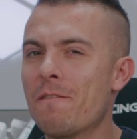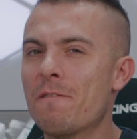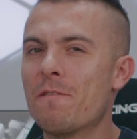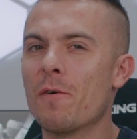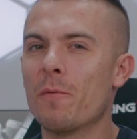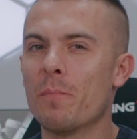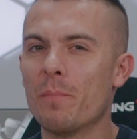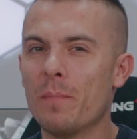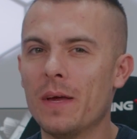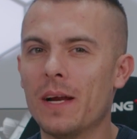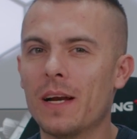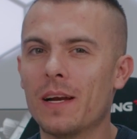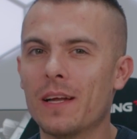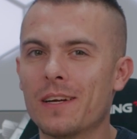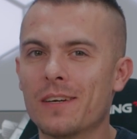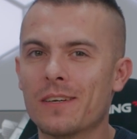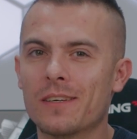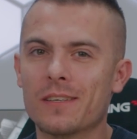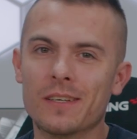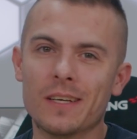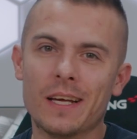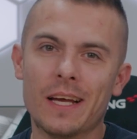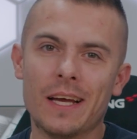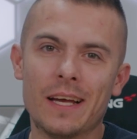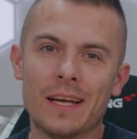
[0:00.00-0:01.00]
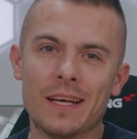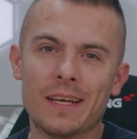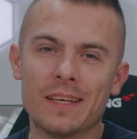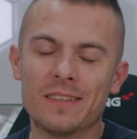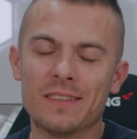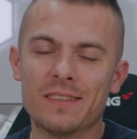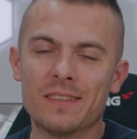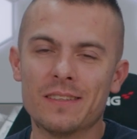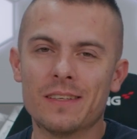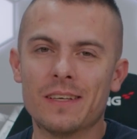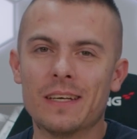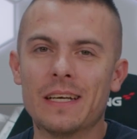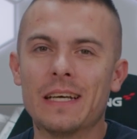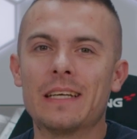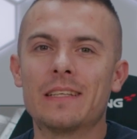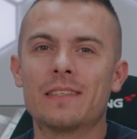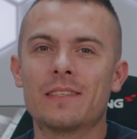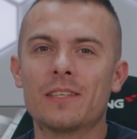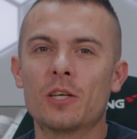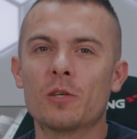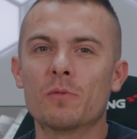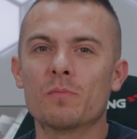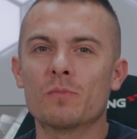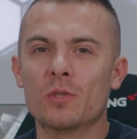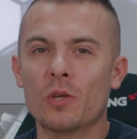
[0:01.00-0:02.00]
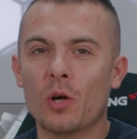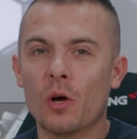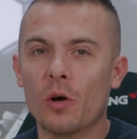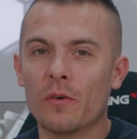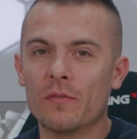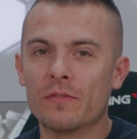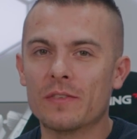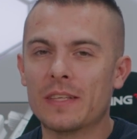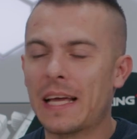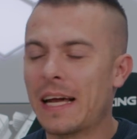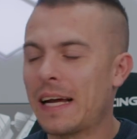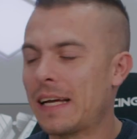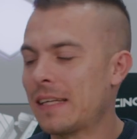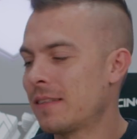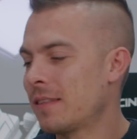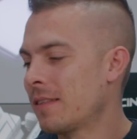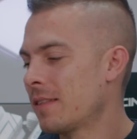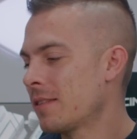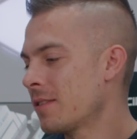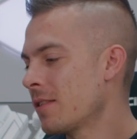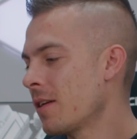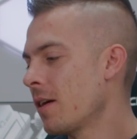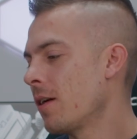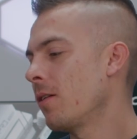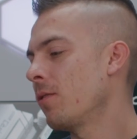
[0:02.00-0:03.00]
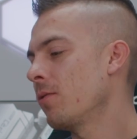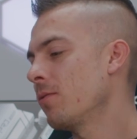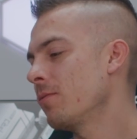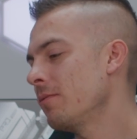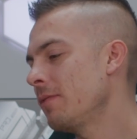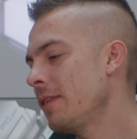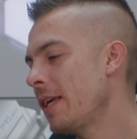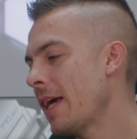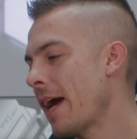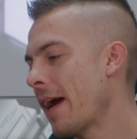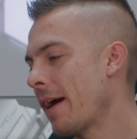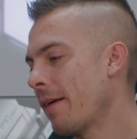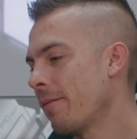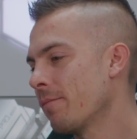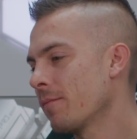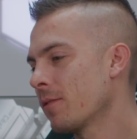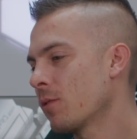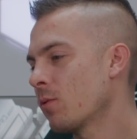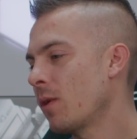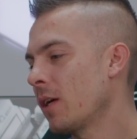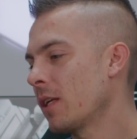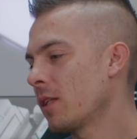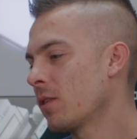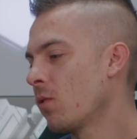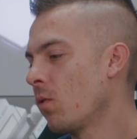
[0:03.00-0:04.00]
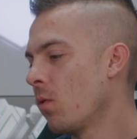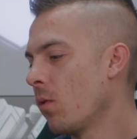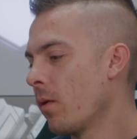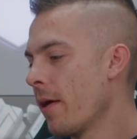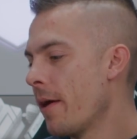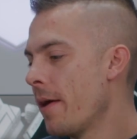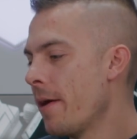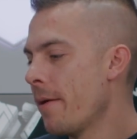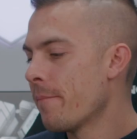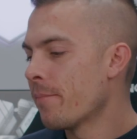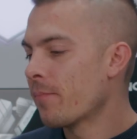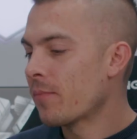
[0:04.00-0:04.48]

familiar in terms of that. So yeah, quite cool.